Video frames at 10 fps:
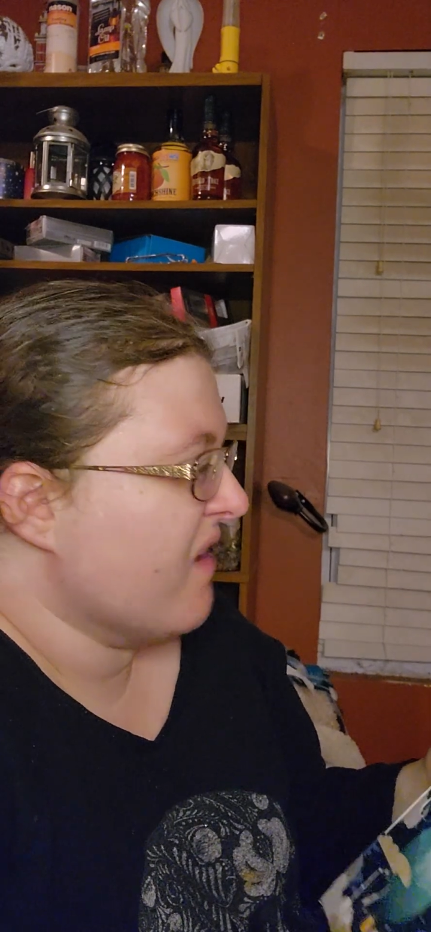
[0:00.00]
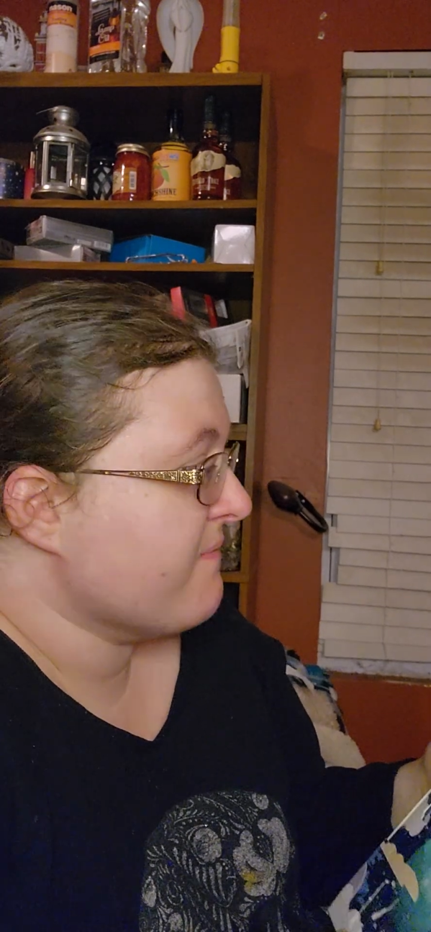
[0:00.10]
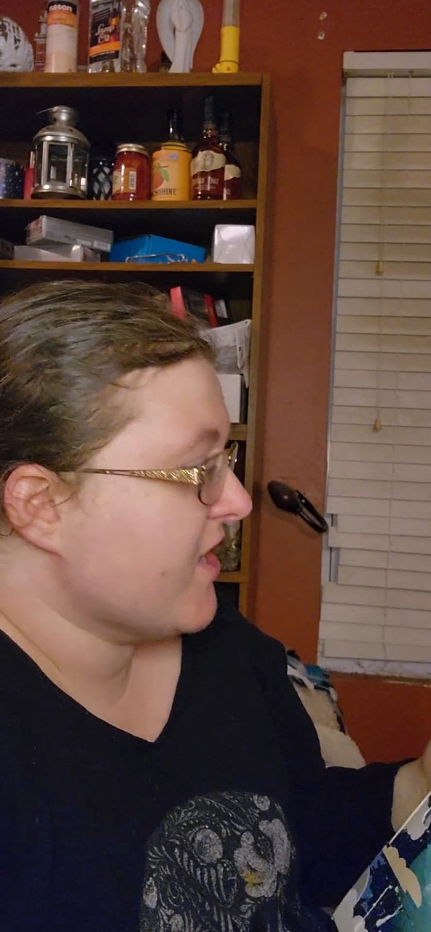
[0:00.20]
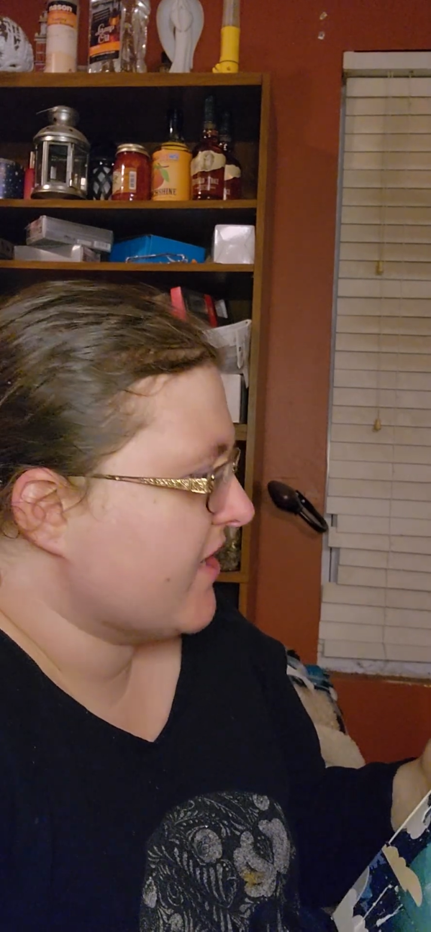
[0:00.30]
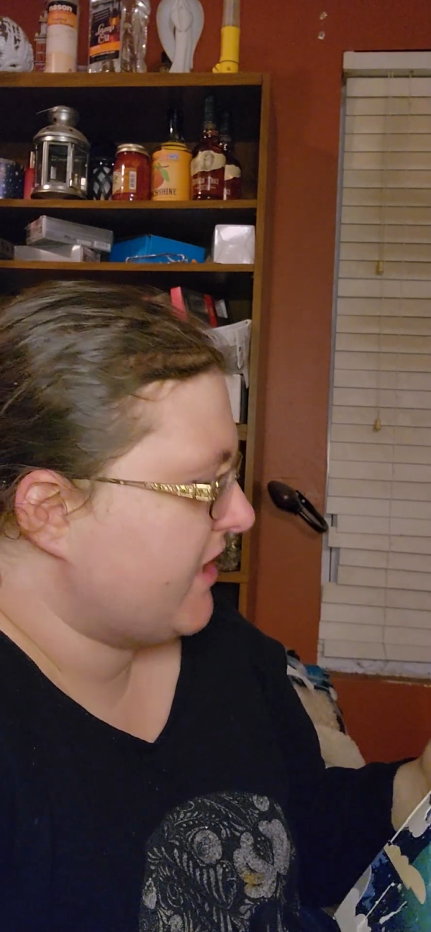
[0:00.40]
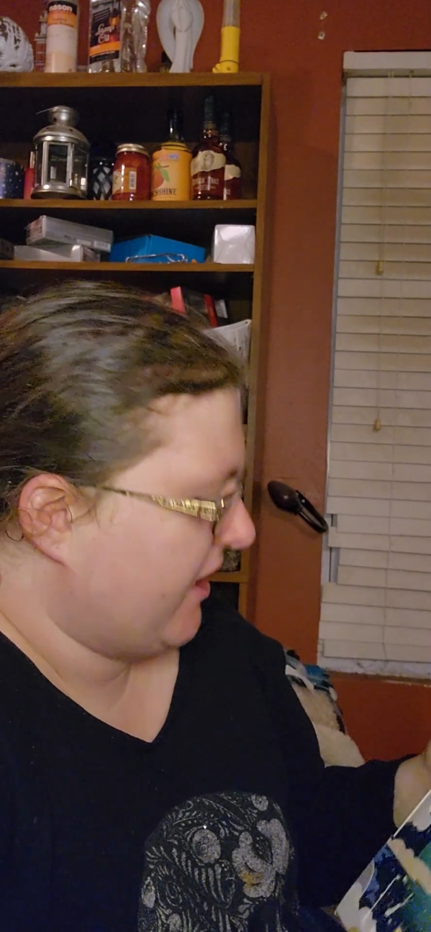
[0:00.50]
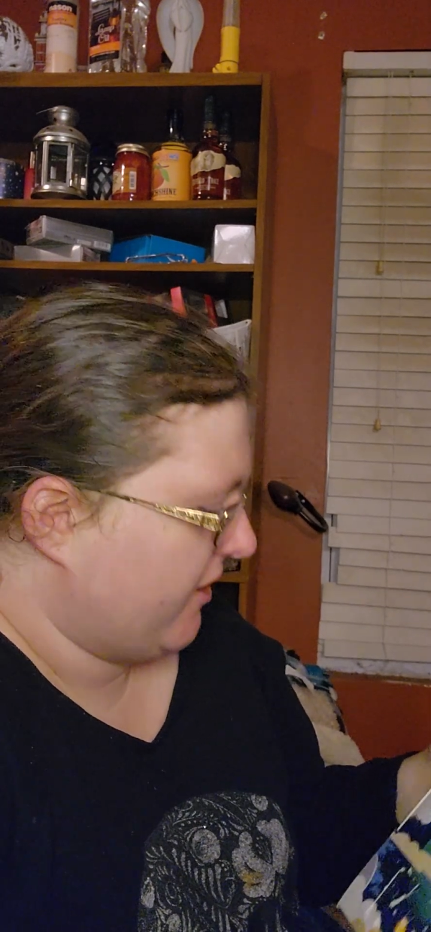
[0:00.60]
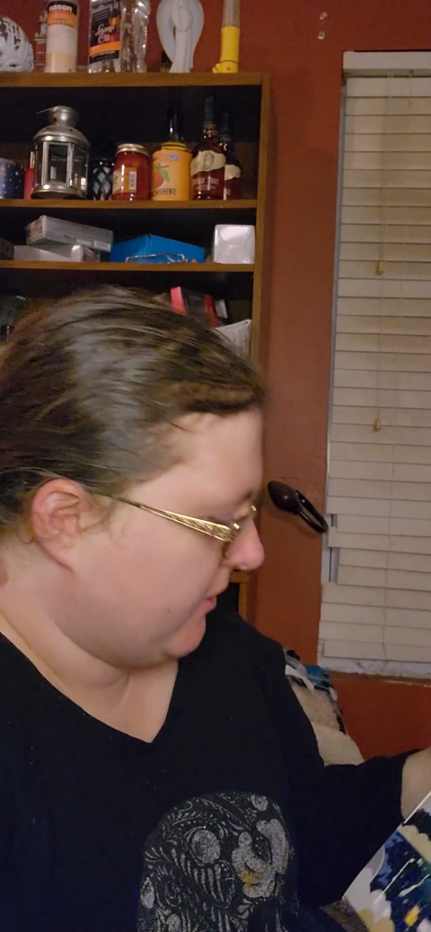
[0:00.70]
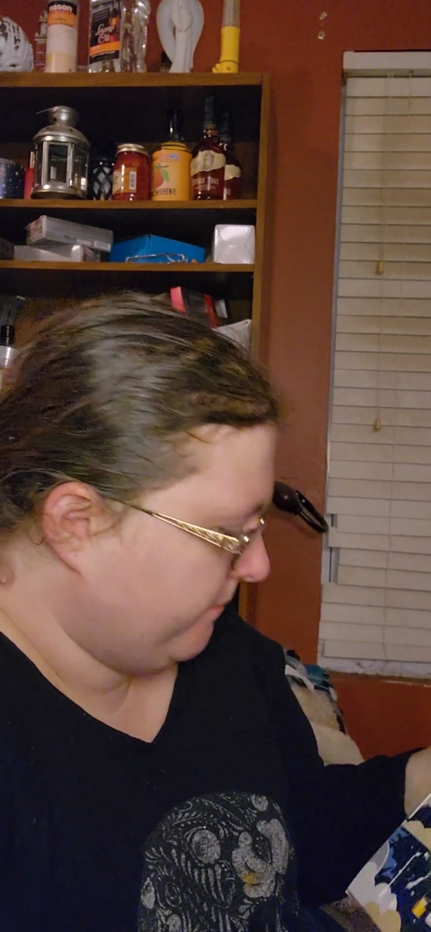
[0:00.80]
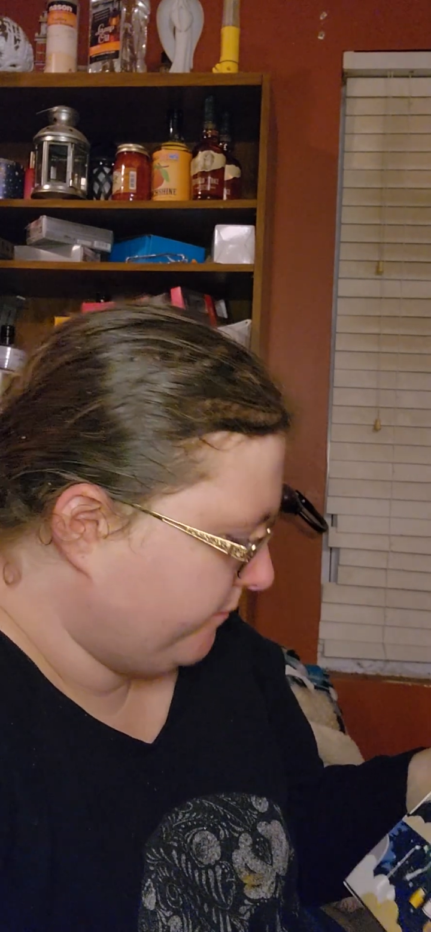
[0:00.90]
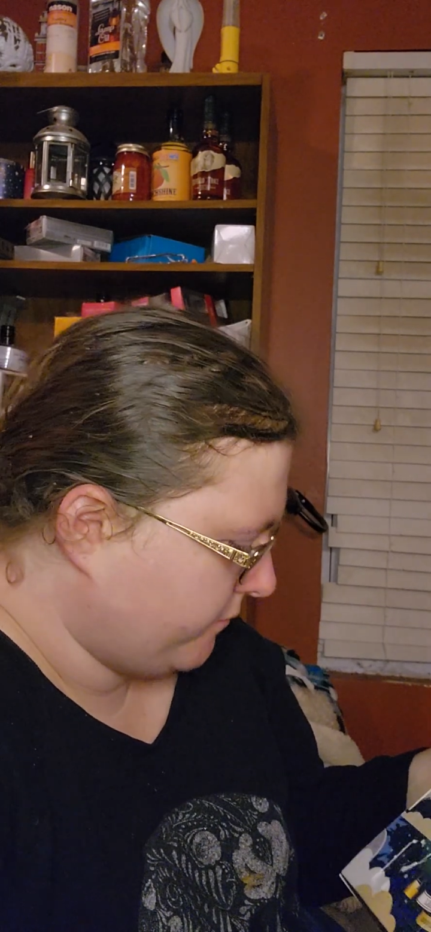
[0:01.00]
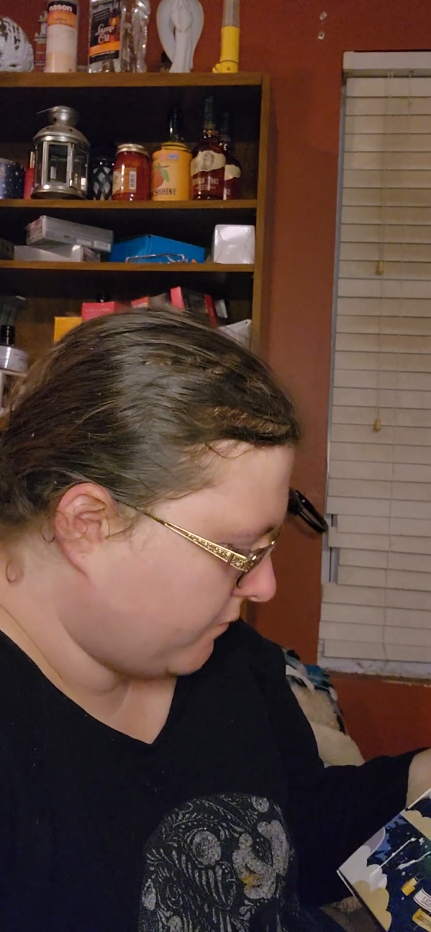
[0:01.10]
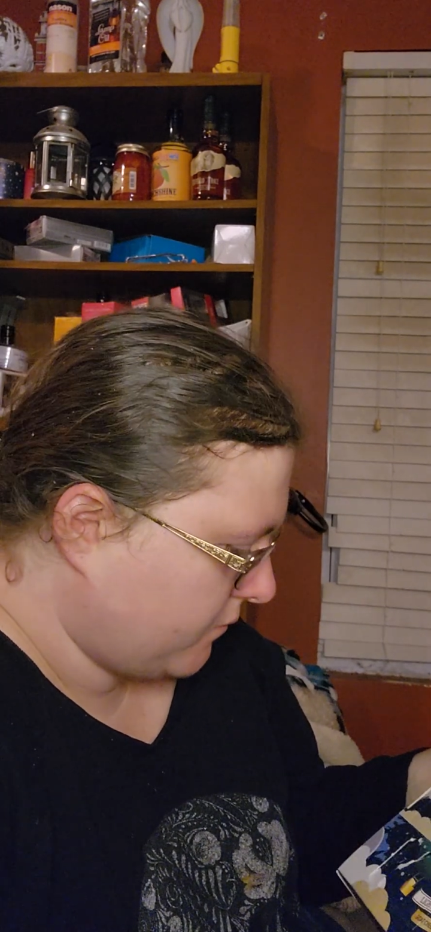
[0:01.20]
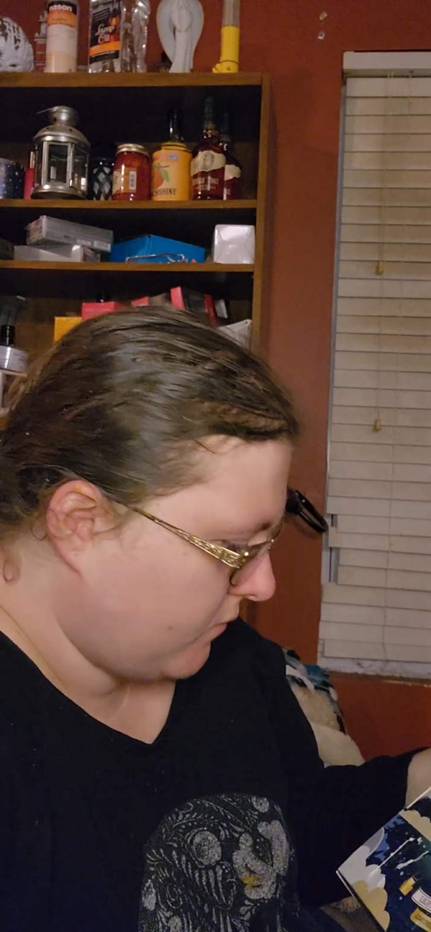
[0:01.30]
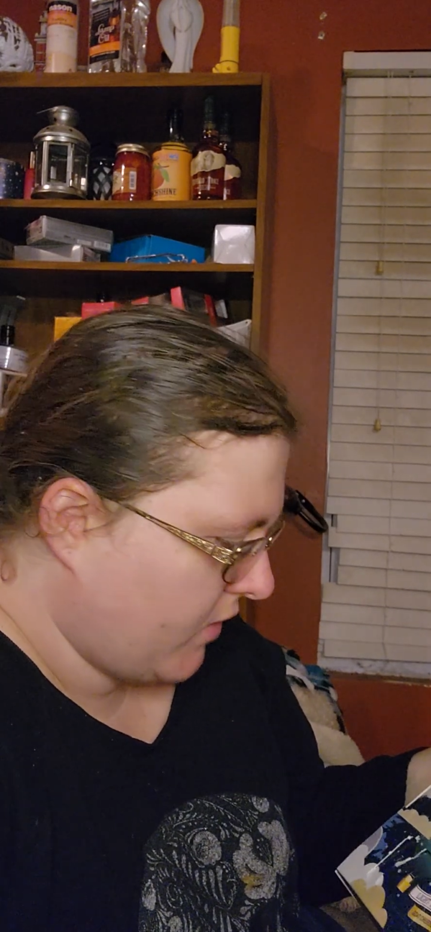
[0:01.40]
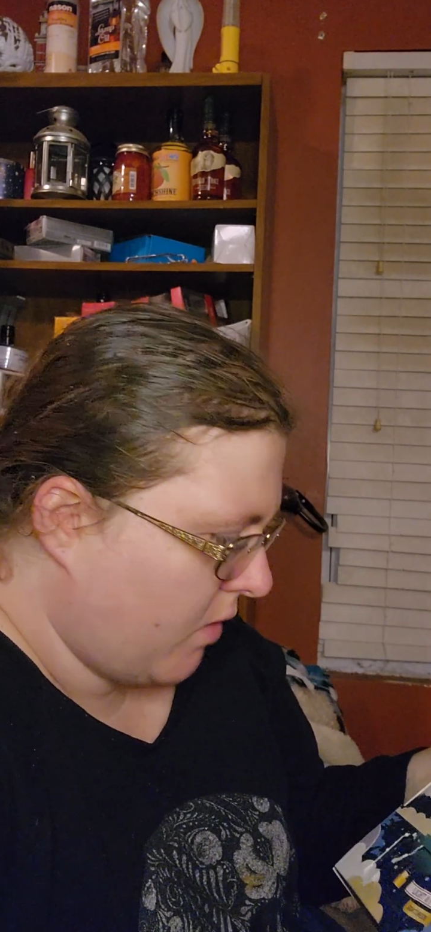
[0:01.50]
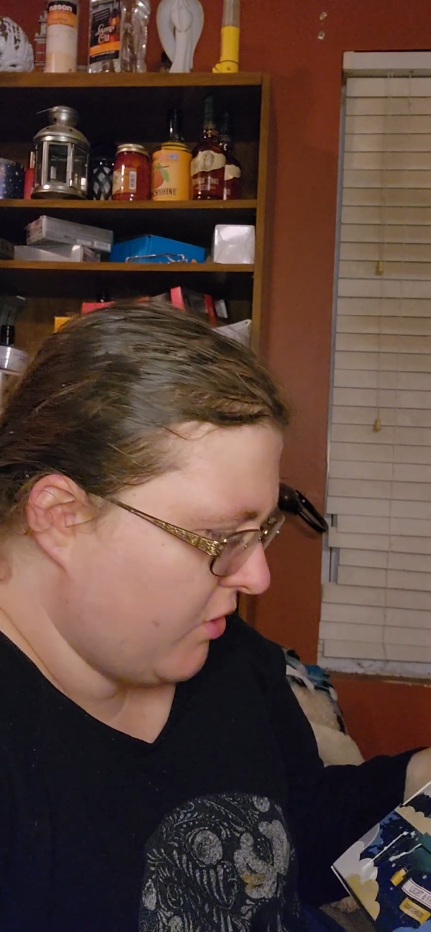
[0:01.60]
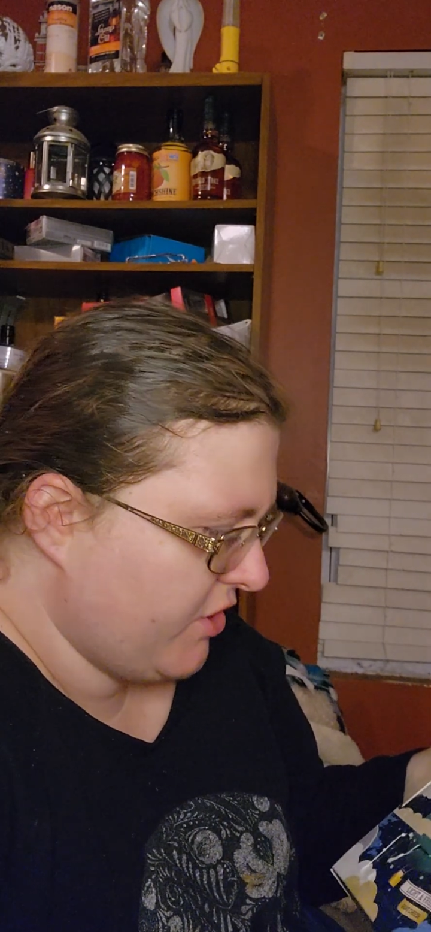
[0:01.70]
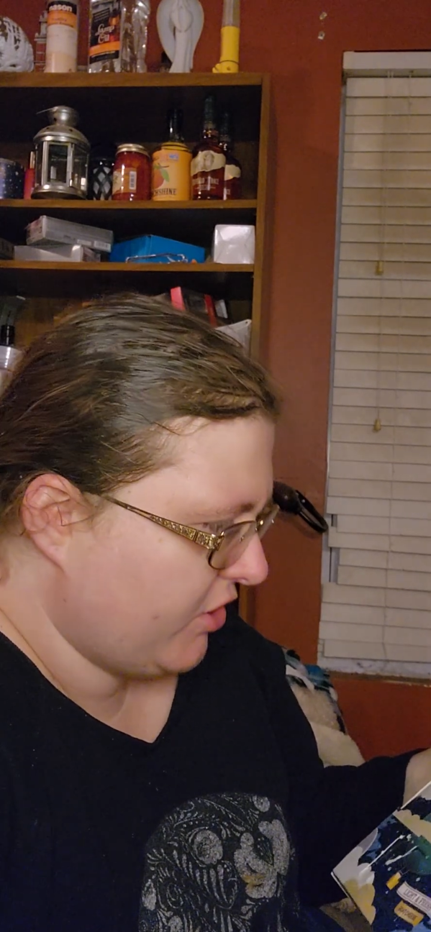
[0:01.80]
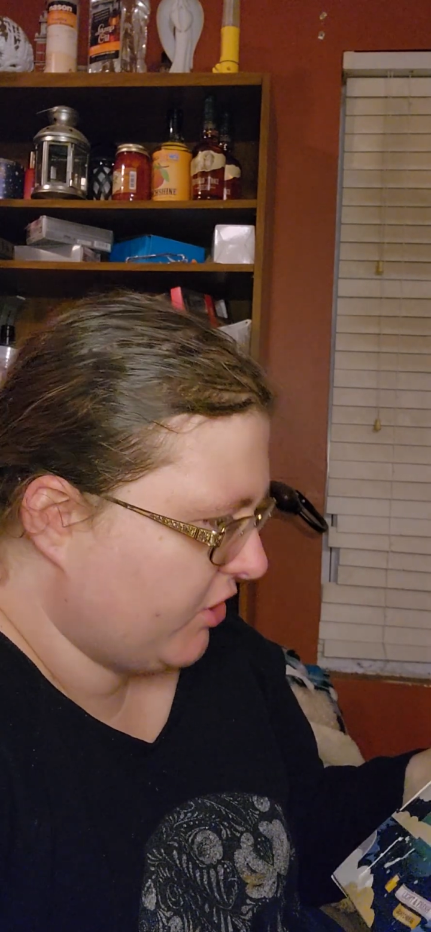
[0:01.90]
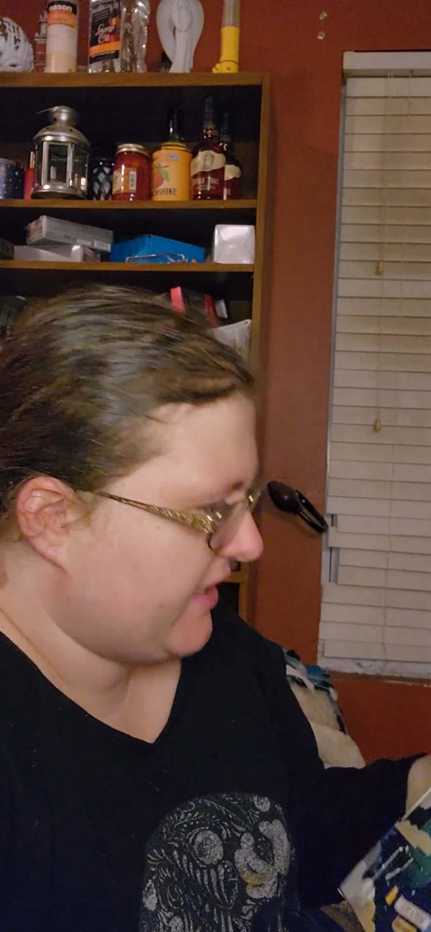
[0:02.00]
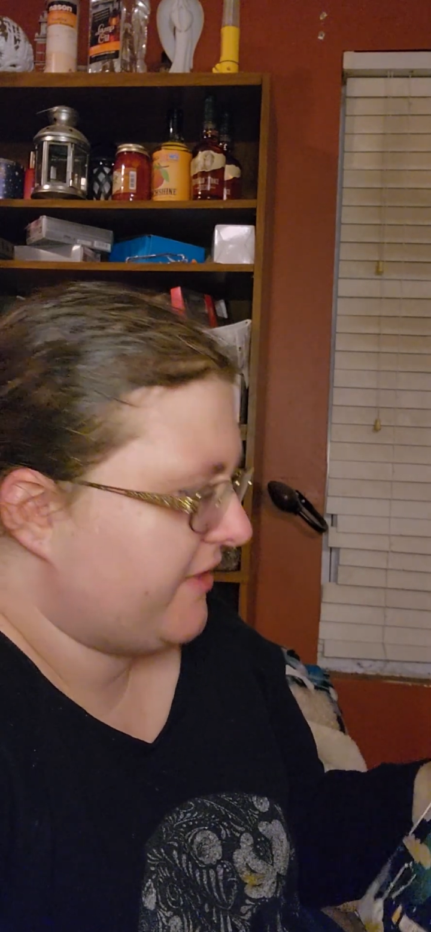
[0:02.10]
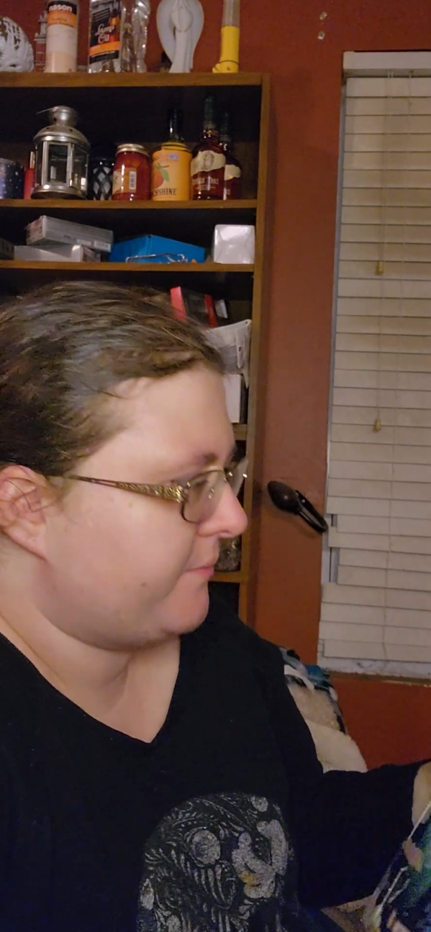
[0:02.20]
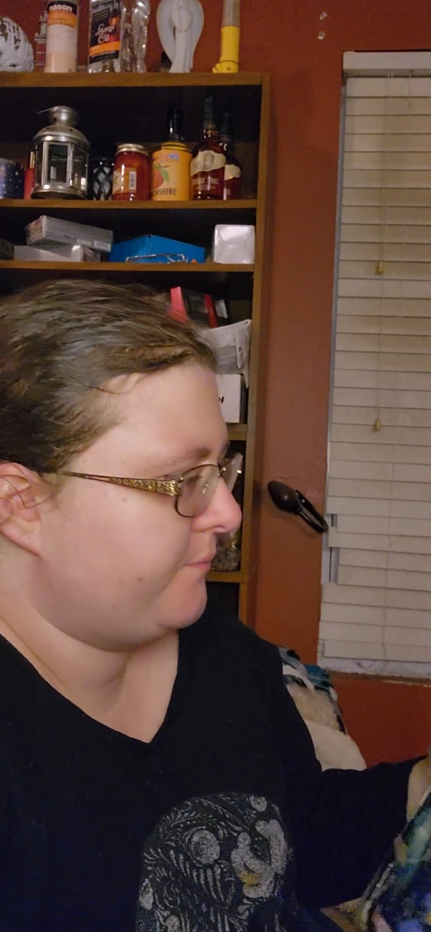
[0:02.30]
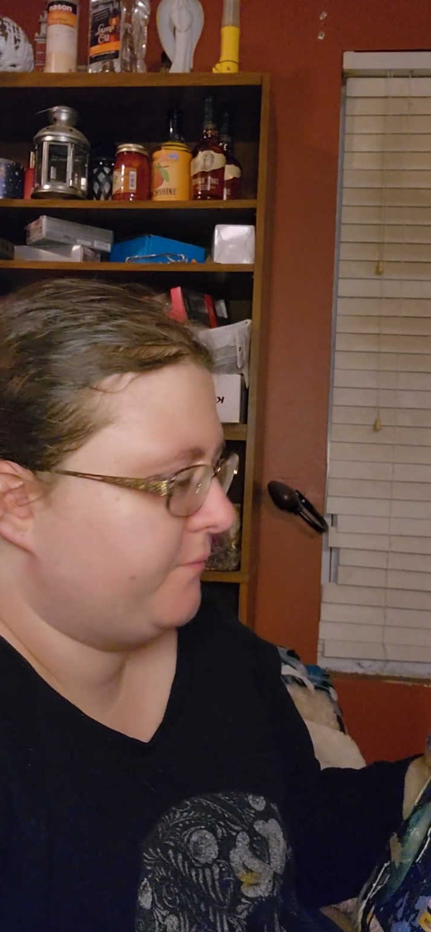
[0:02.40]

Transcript: I'm very tired. Where's 13?